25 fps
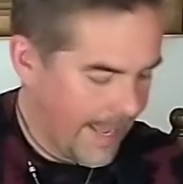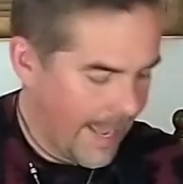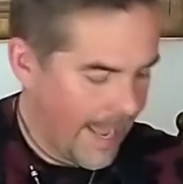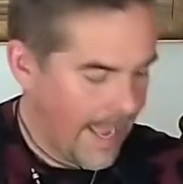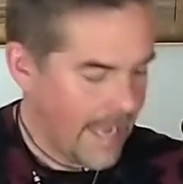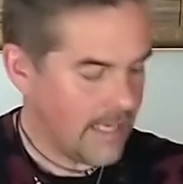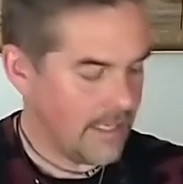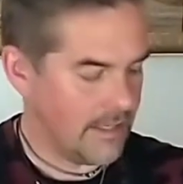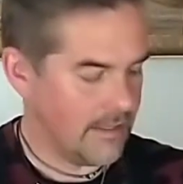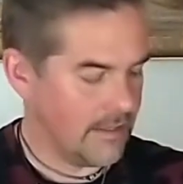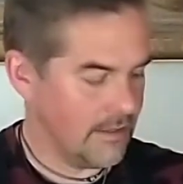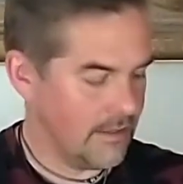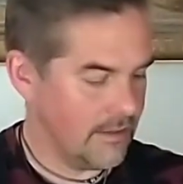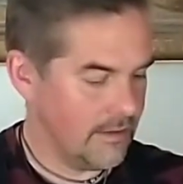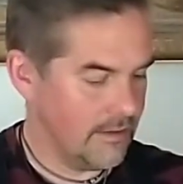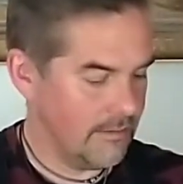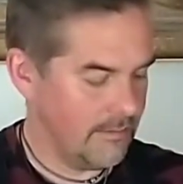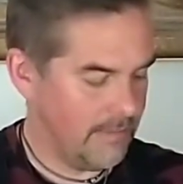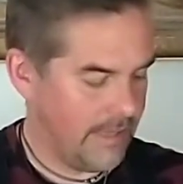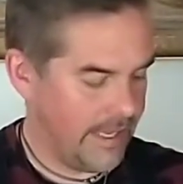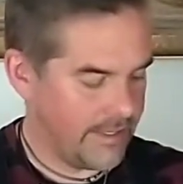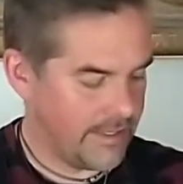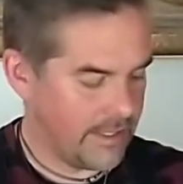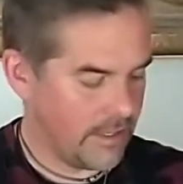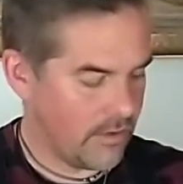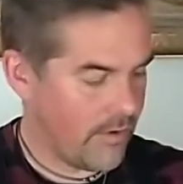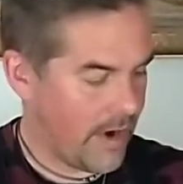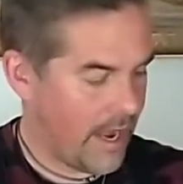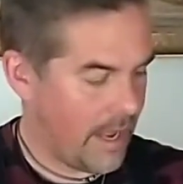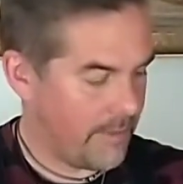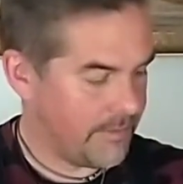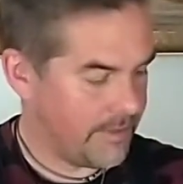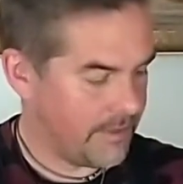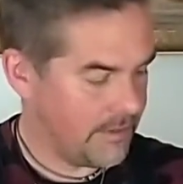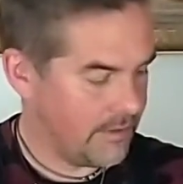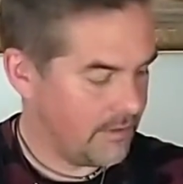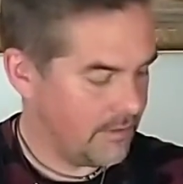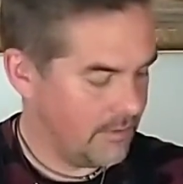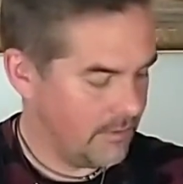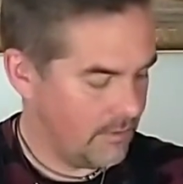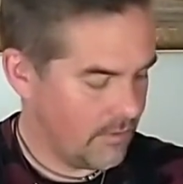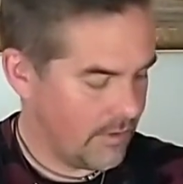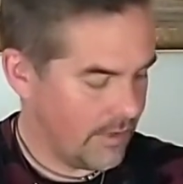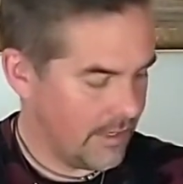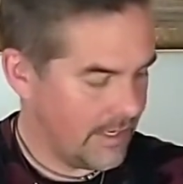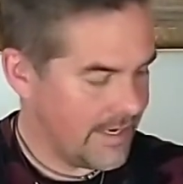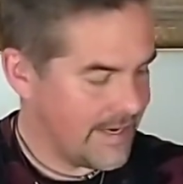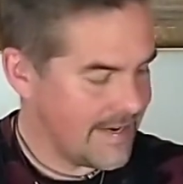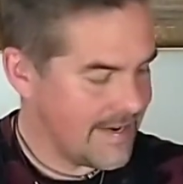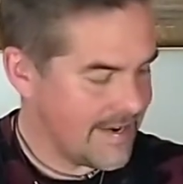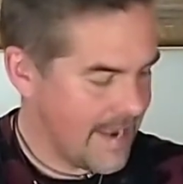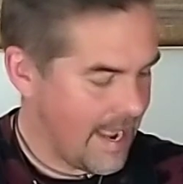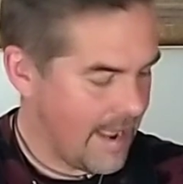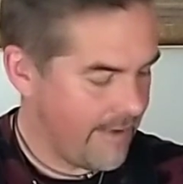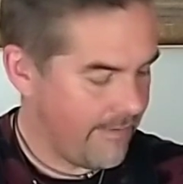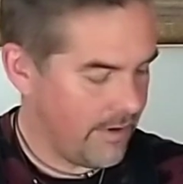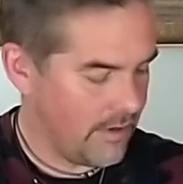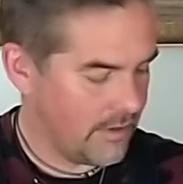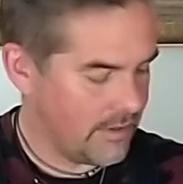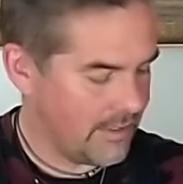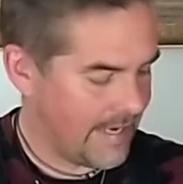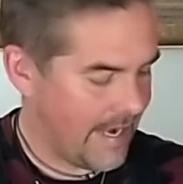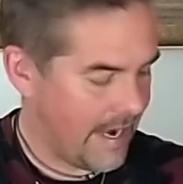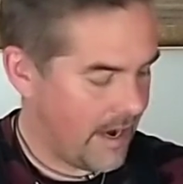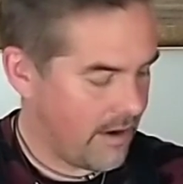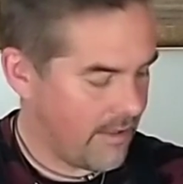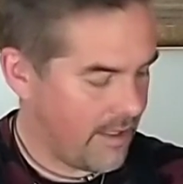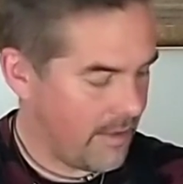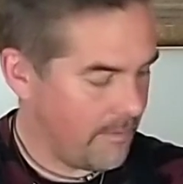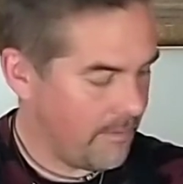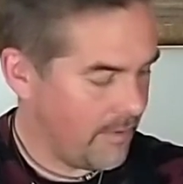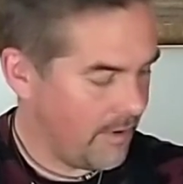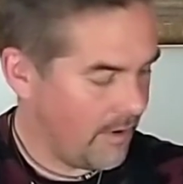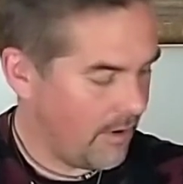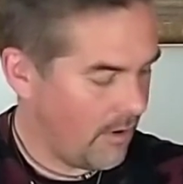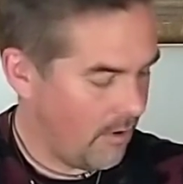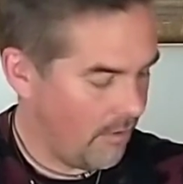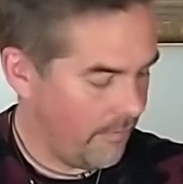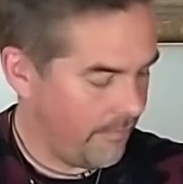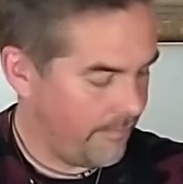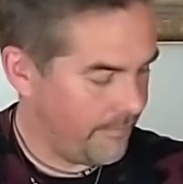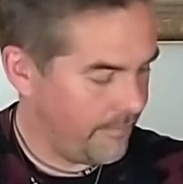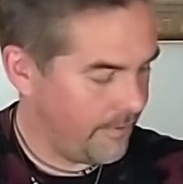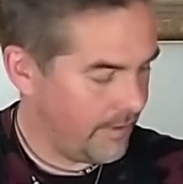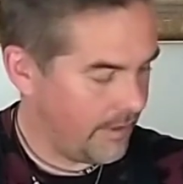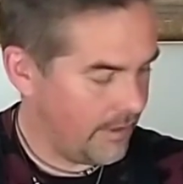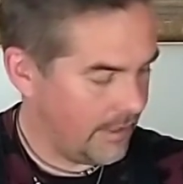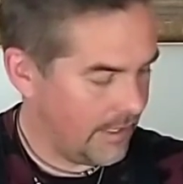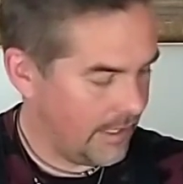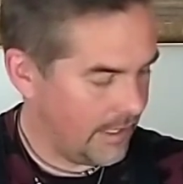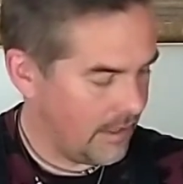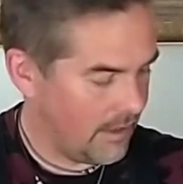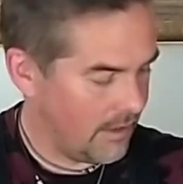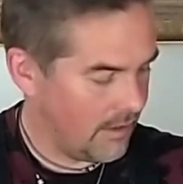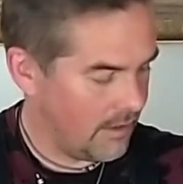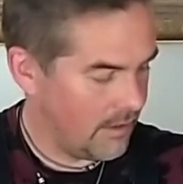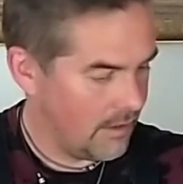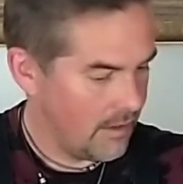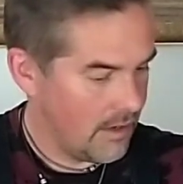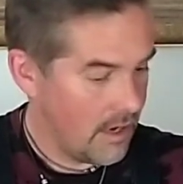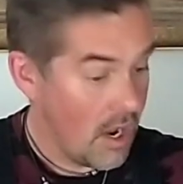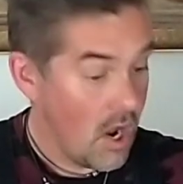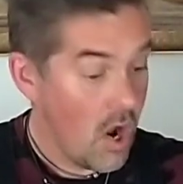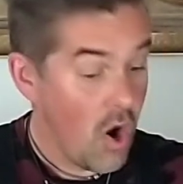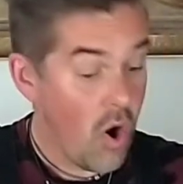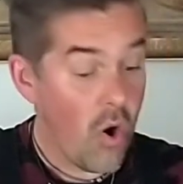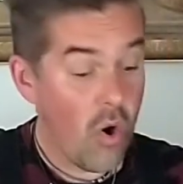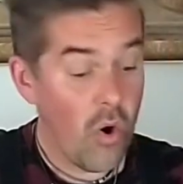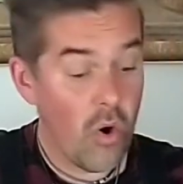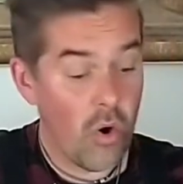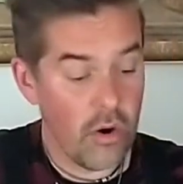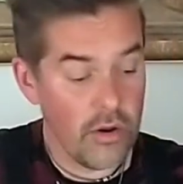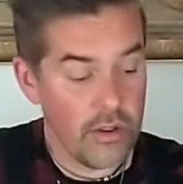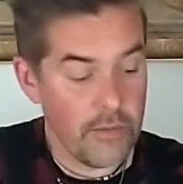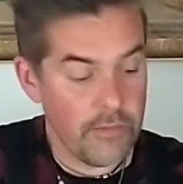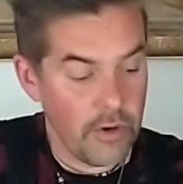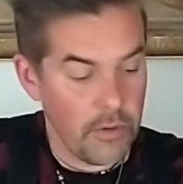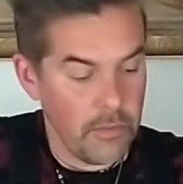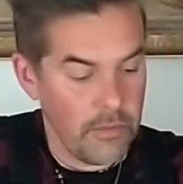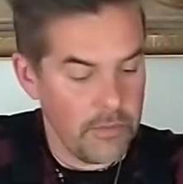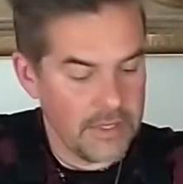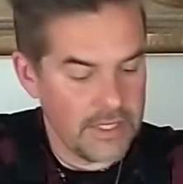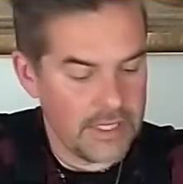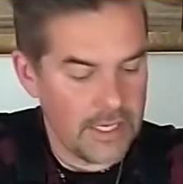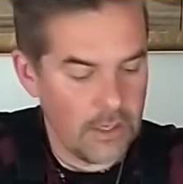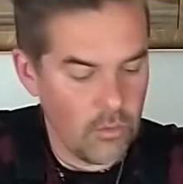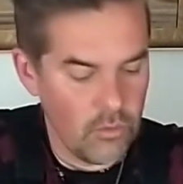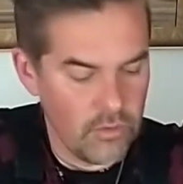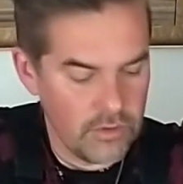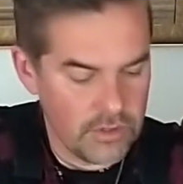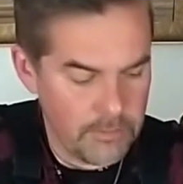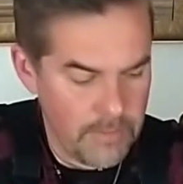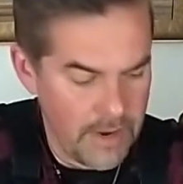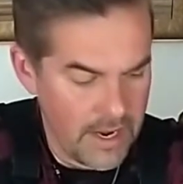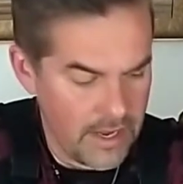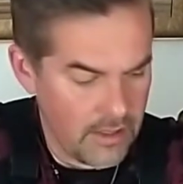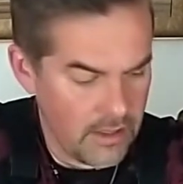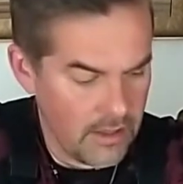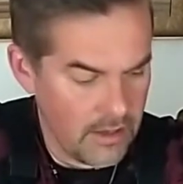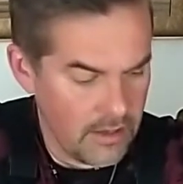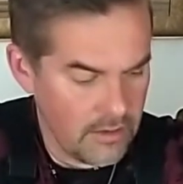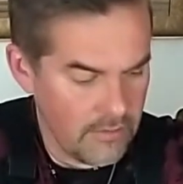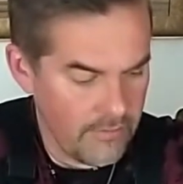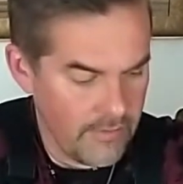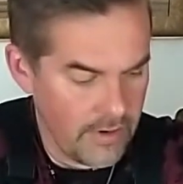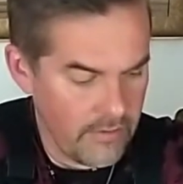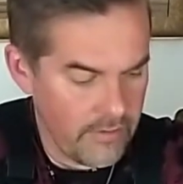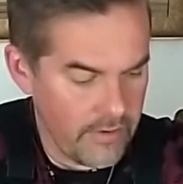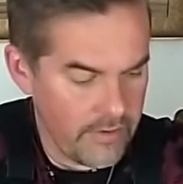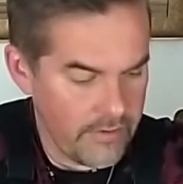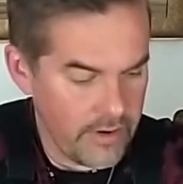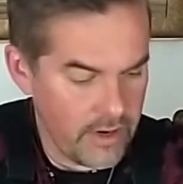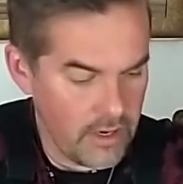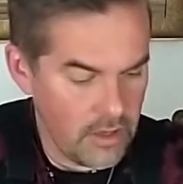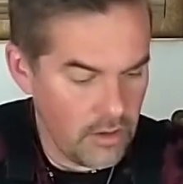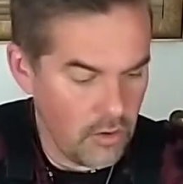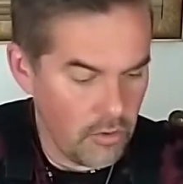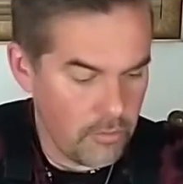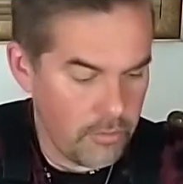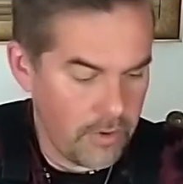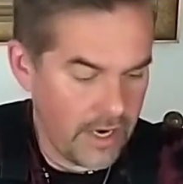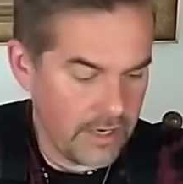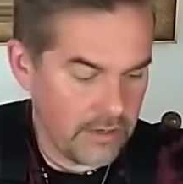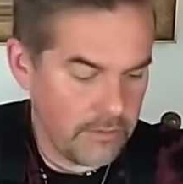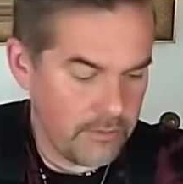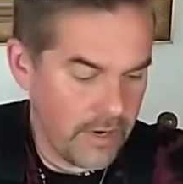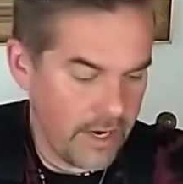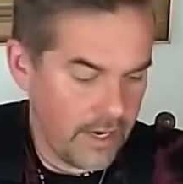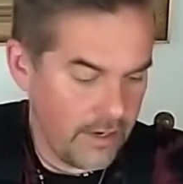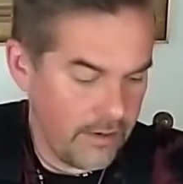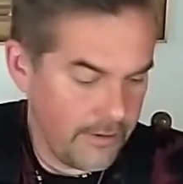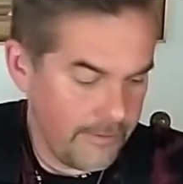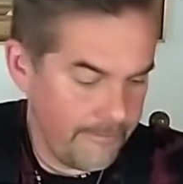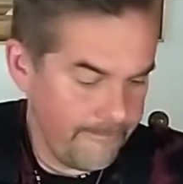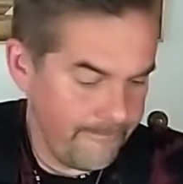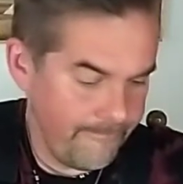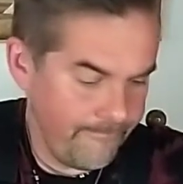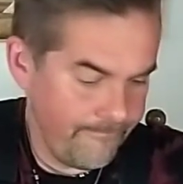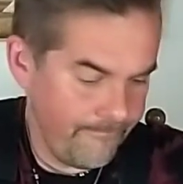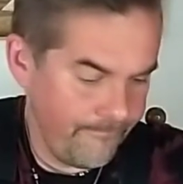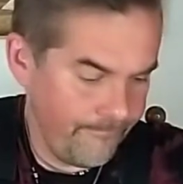I hate plastic wraps. You can never tear them off, you know. Or the problem is I always buy the very, very low price brand.